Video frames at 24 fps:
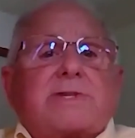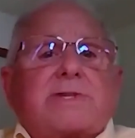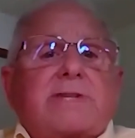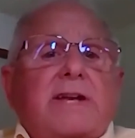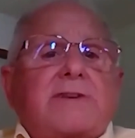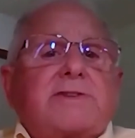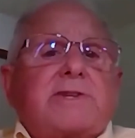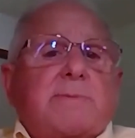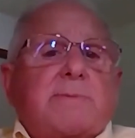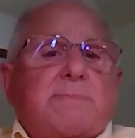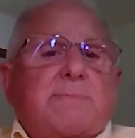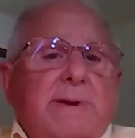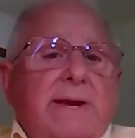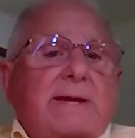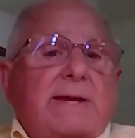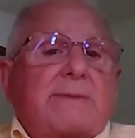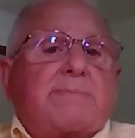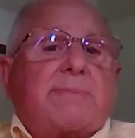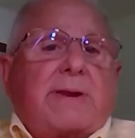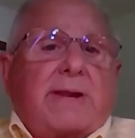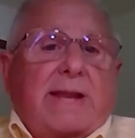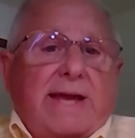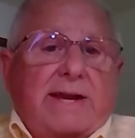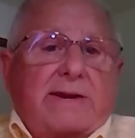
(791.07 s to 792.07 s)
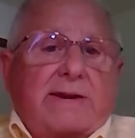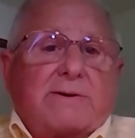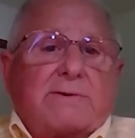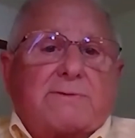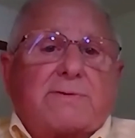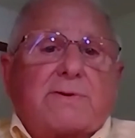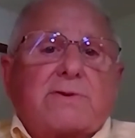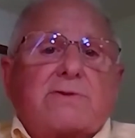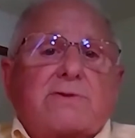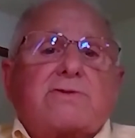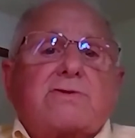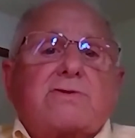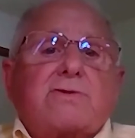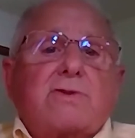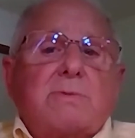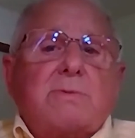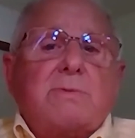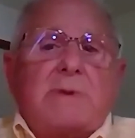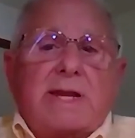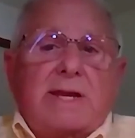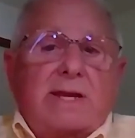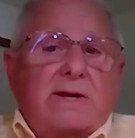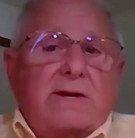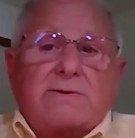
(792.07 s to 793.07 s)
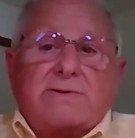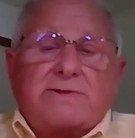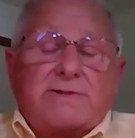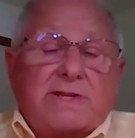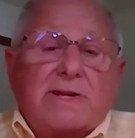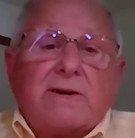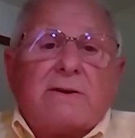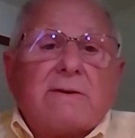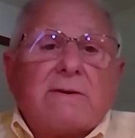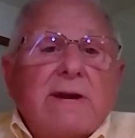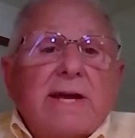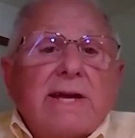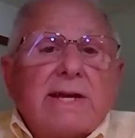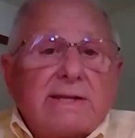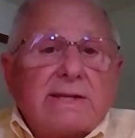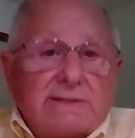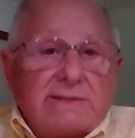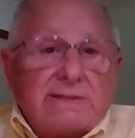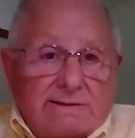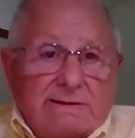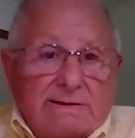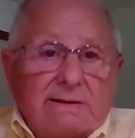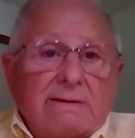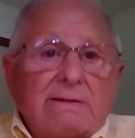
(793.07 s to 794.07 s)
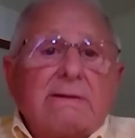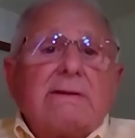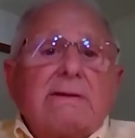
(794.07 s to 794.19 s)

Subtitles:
was such a big player for so many years, still is.